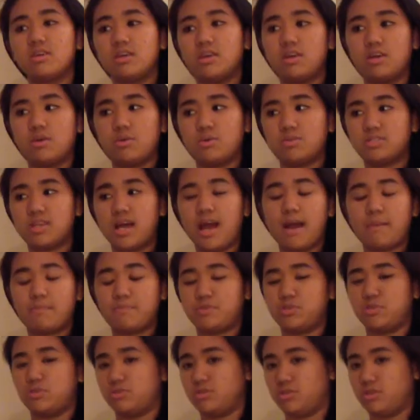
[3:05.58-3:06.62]
It was
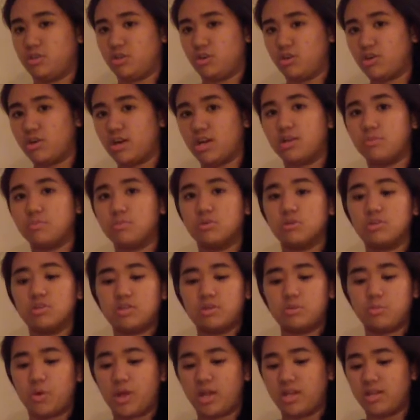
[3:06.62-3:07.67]
absolutely incredible. The
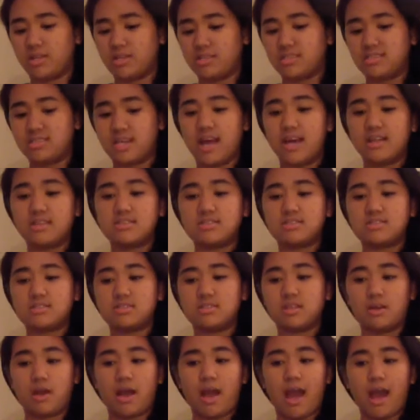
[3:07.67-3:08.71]
way the sets,
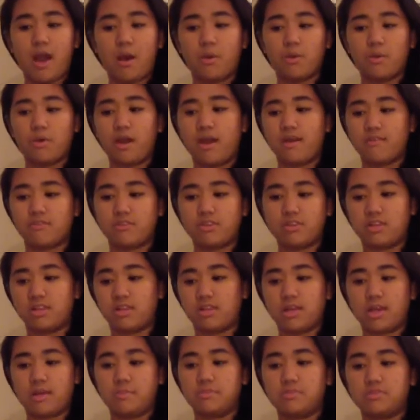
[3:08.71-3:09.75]
the how everything
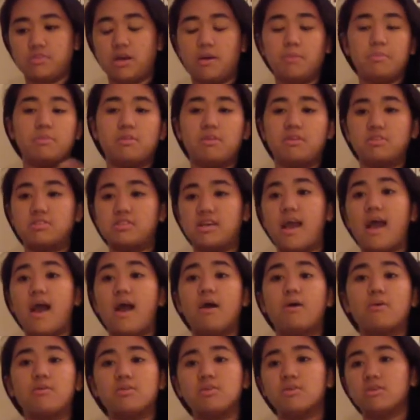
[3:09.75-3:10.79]
came tumbling
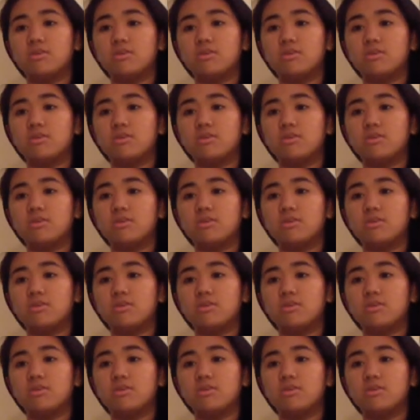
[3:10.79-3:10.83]
down,